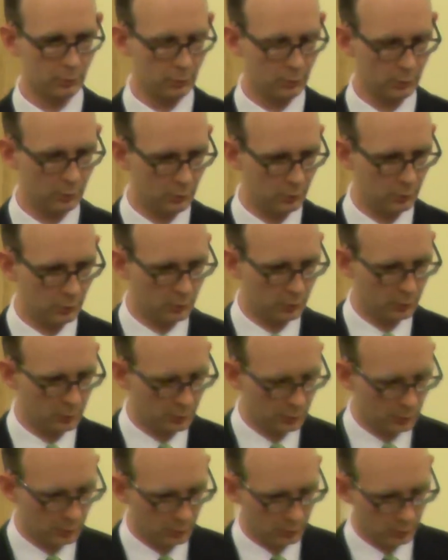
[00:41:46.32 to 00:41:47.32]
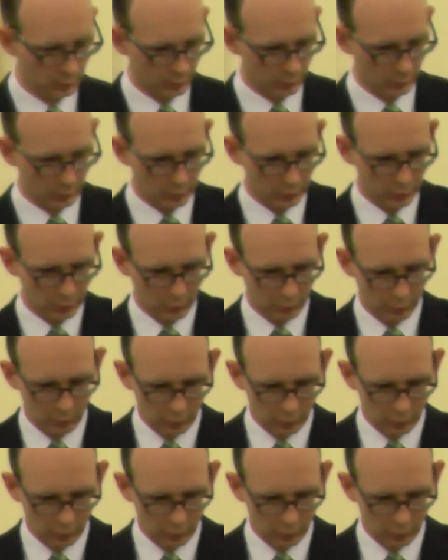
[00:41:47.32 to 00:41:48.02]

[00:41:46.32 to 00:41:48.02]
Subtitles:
(silence)